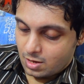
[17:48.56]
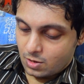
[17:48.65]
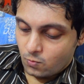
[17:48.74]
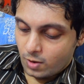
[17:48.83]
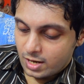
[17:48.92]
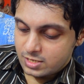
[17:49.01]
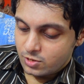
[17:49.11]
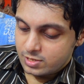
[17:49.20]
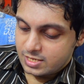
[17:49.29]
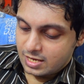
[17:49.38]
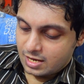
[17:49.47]
What's your
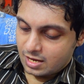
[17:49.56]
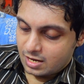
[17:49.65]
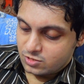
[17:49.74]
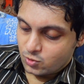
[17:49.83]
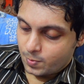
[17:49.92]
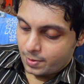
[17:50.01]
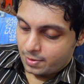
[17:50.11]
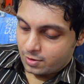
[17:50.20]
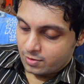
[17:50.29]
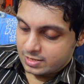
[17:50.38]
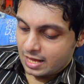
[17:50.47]
secret
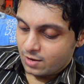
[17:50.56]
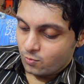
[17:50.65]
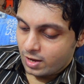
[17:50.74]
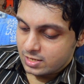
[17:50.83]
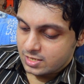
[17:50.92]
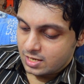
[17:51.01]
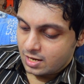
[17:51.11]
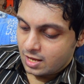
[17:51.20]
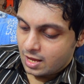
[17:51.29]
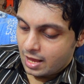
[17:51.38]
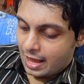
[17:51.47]
superpower that wasn't
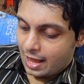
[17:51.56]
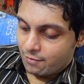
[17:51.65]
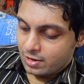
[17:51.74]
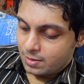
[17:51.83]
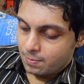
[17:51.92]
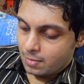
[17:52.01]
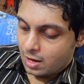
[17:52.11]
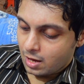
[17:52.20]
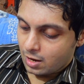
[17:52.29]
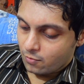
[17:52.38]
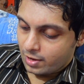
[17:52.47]
having
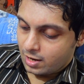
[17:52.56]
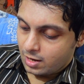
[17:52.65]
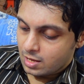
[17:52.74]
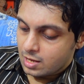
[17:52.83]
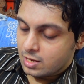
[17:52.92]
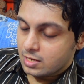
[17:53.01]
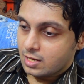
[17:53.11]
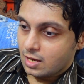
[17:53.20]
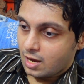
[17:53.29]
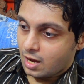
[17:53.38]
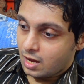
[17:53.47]
Marvel
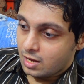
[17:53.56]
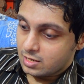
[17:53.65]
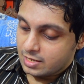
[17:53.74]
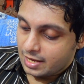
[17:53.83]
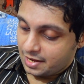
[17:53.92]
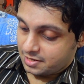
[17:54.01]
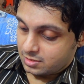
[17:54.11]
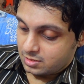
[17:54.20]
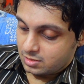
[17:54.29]
called yet?